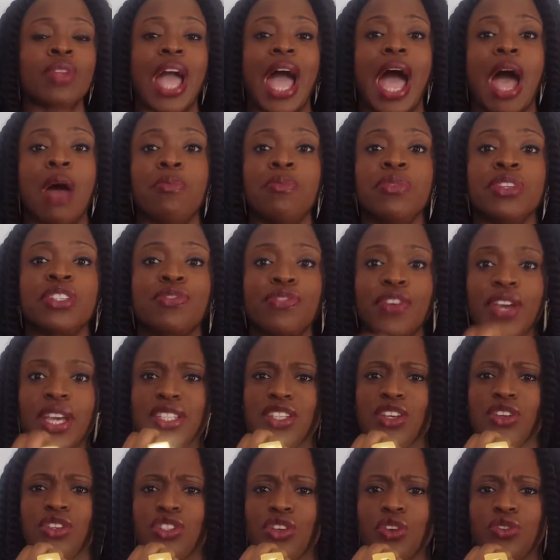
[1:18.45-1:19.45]
atmosphere,
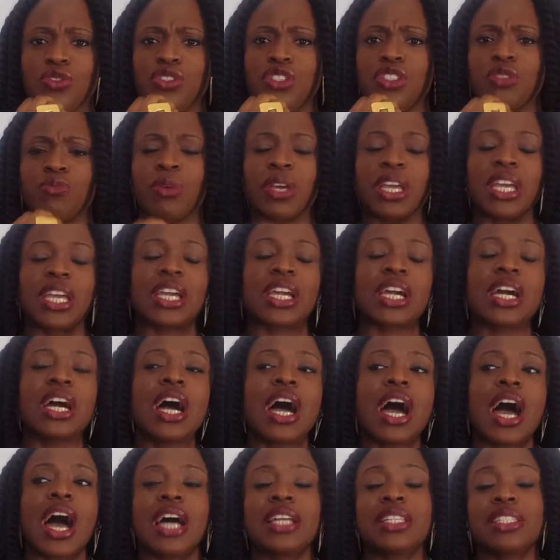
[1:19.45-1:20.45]
so to speak.
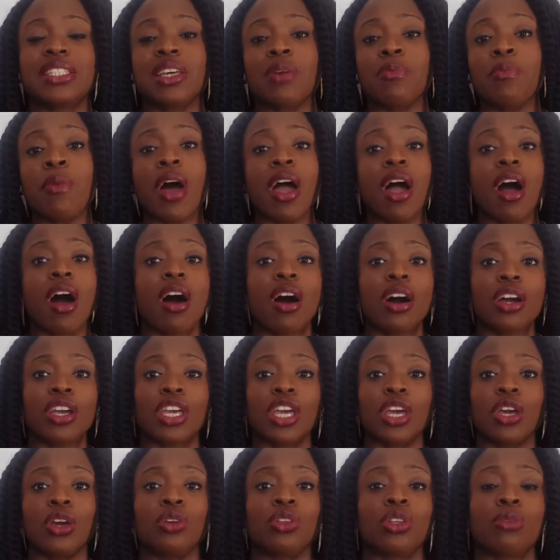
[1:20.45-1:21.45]
And some might
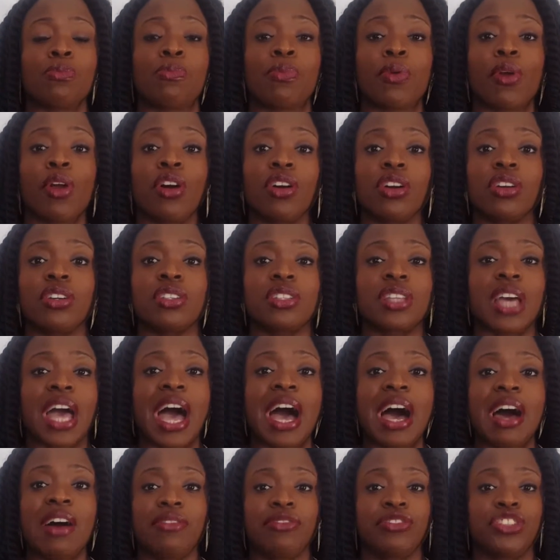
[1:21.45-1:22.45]
argue that bloggers
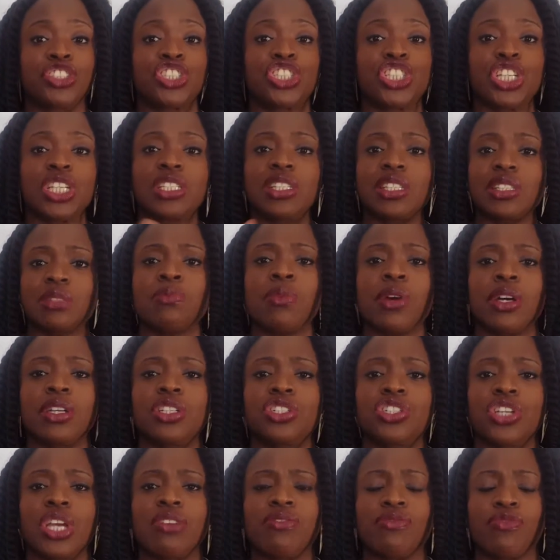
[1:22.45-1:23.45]
have just as
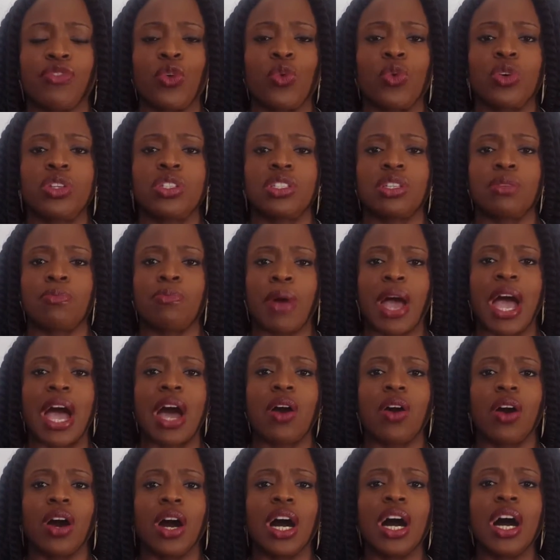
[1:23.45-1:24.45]
much influence and
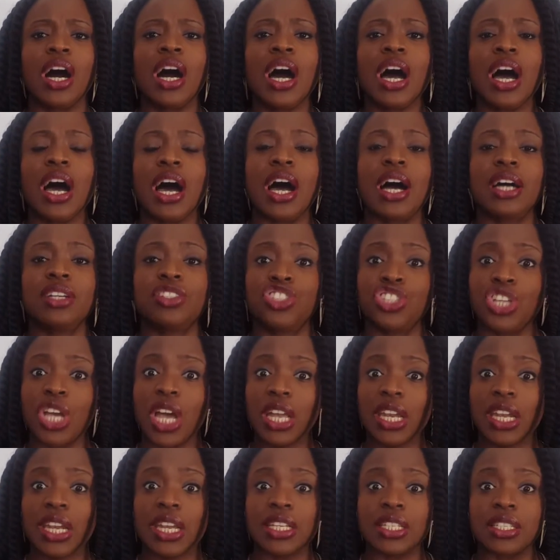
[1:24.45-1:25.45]
power as
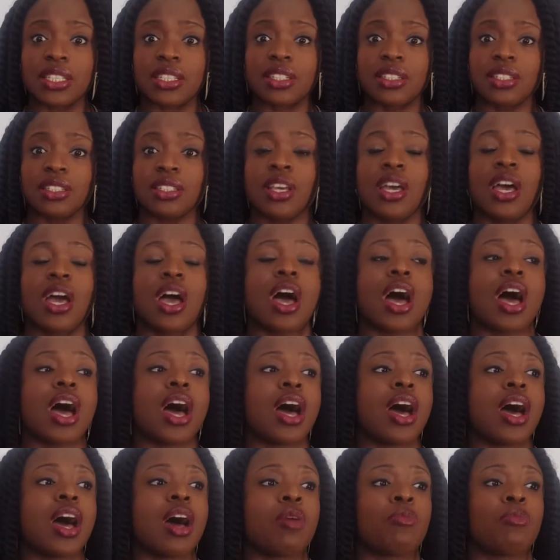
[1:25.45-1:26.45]
journalists.
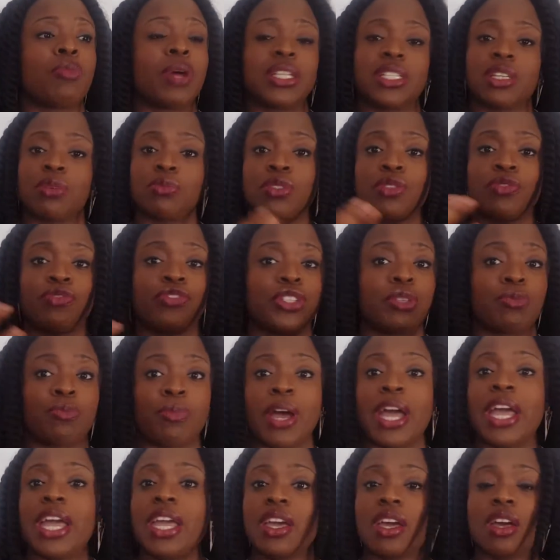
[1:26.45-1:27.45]
That's up for
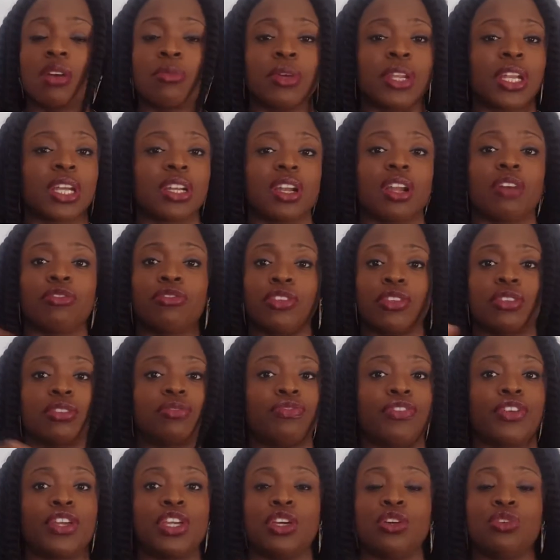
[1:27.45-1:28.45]
debate. I mean, I'd love
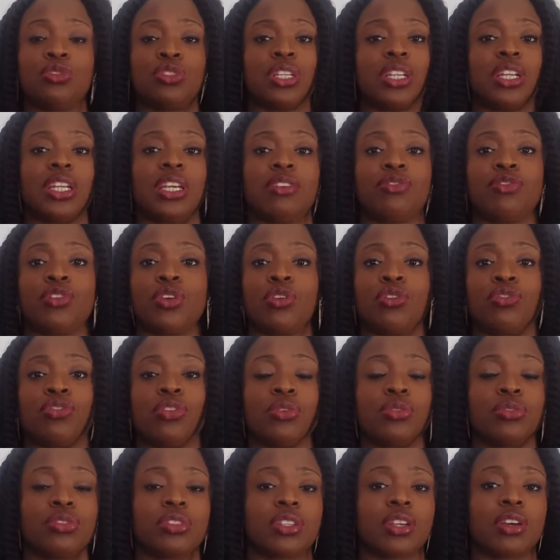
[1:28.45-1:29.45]
for you to leave your
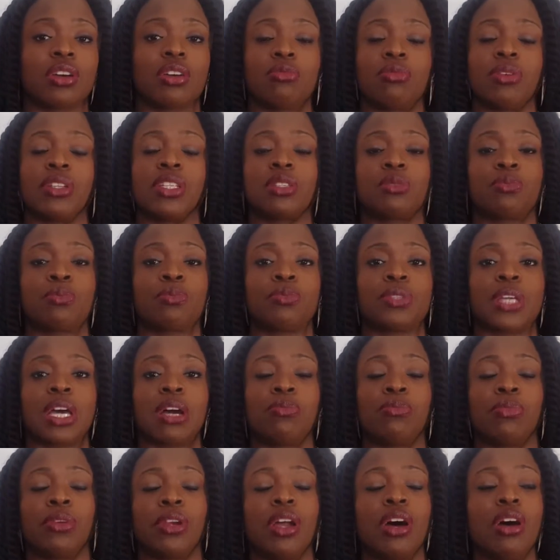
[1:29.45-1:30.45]
thoughts and comments
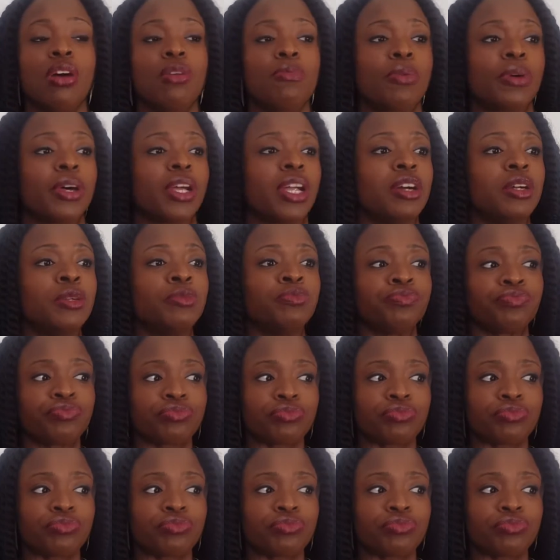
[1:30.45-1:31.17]
down below, but